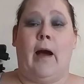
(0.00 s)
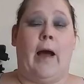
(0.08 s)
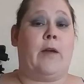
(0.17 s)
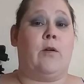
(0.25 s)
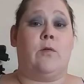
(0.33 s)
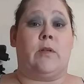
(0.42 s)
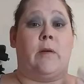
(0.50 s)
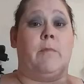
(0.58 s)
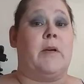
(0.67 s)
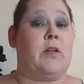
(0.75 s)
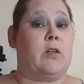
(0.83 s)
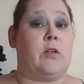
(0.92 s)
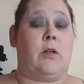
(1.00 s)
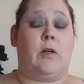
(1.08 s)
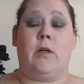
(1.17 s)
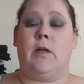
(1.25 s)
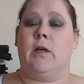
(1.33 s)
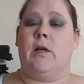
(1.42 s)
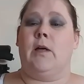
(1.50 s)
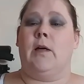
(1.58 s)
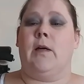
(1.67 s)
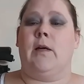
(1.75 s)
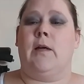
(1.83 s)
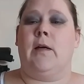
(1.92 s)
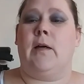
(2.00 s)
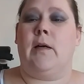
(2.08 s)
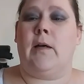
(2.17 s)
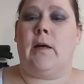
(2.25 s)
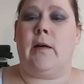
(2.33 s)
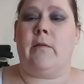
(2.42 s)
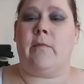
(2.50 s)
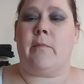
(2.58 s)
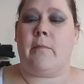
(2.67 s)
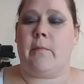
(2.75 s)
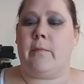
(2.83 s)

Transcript: I use a mixture of